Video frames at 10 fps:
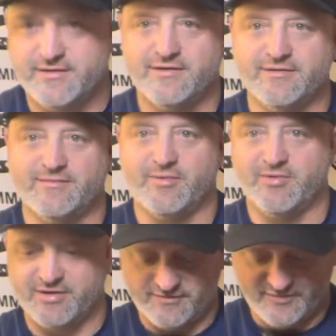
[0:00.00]
uh, I'll
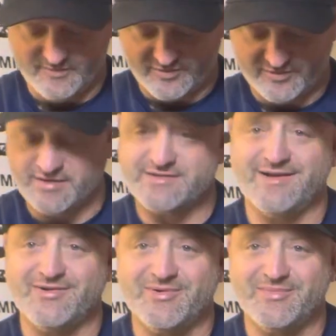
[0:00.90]
bring you a few more things I
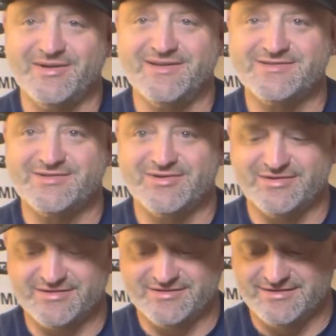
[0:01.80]
had to replace during
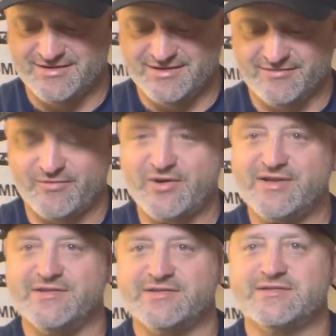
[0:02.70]
the
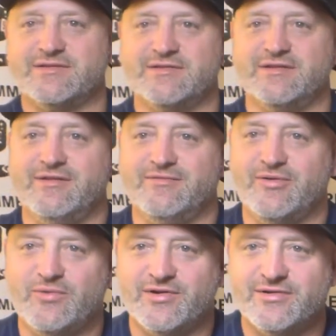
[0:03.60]
freeze in
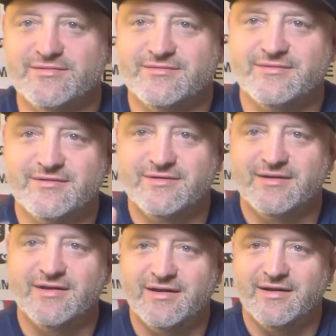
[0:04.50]
Florida.
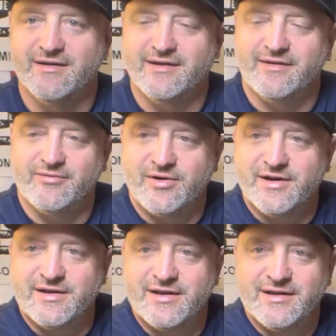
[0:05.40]
Have a
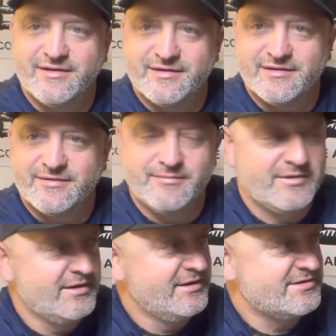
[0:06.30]
great day, and uh,
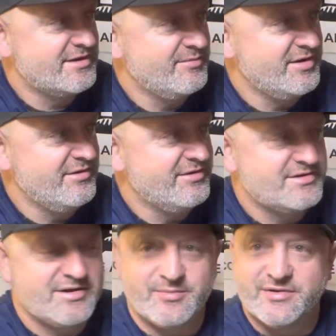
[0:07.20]
it's going to be New
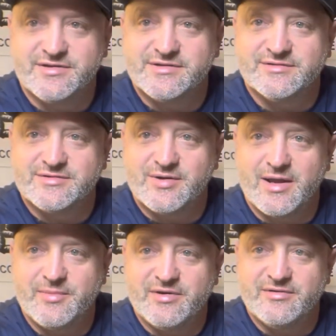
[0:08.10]
Year's here pretty soon, so
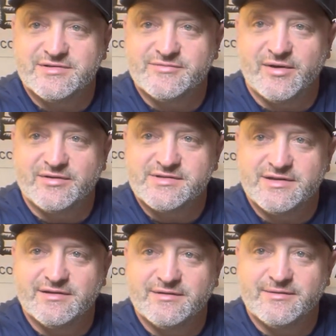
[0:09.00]
Happy New Year's if I don't see
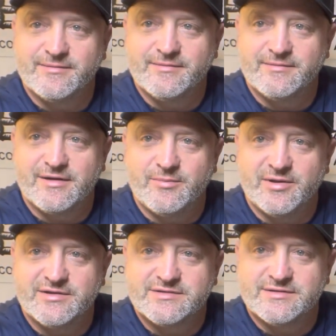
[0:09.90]
you. God
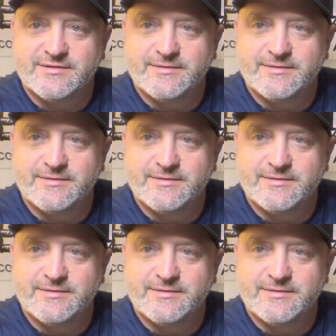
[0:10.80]
bless.